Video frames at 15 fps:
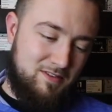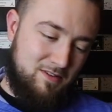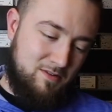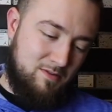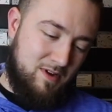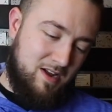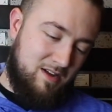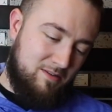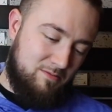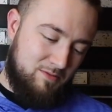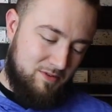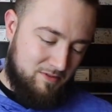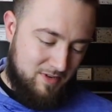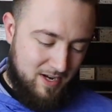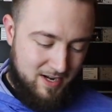So I
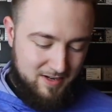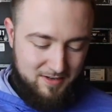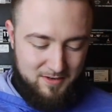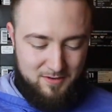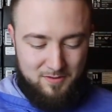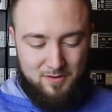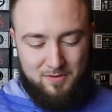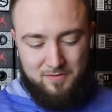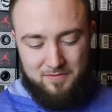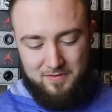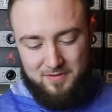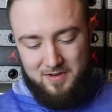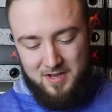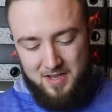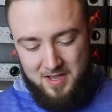will kind of go
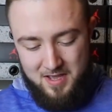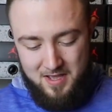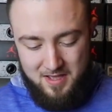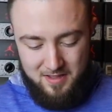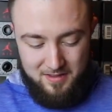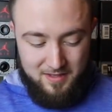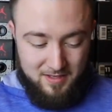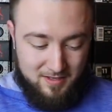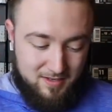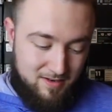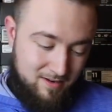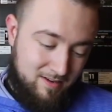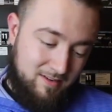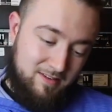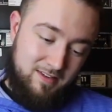over this.
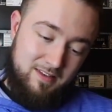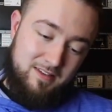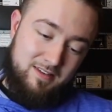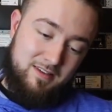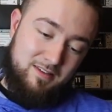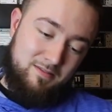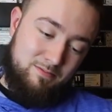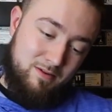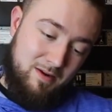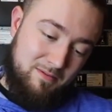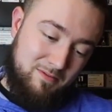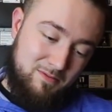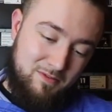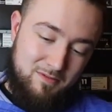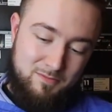Honestly, this is
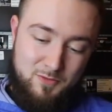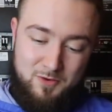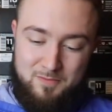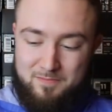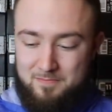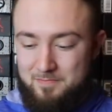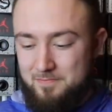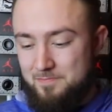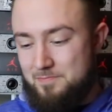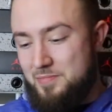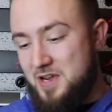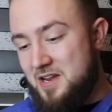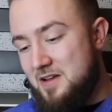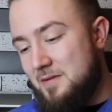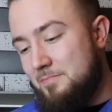probably one of the more
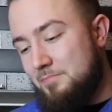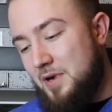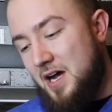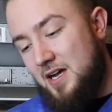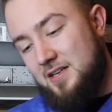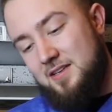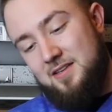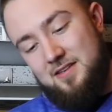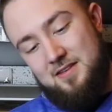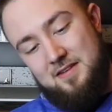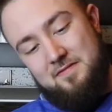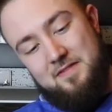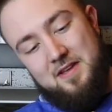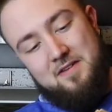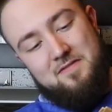beat up boxes
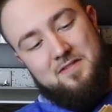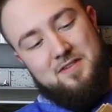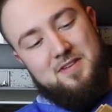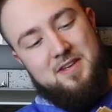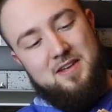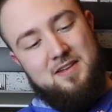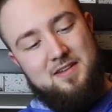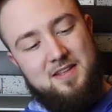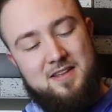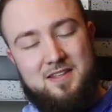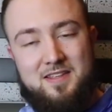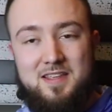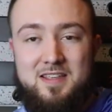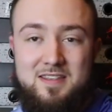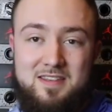I've ever seen in a
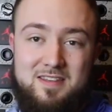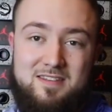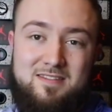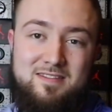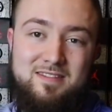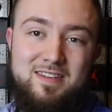Yeezy.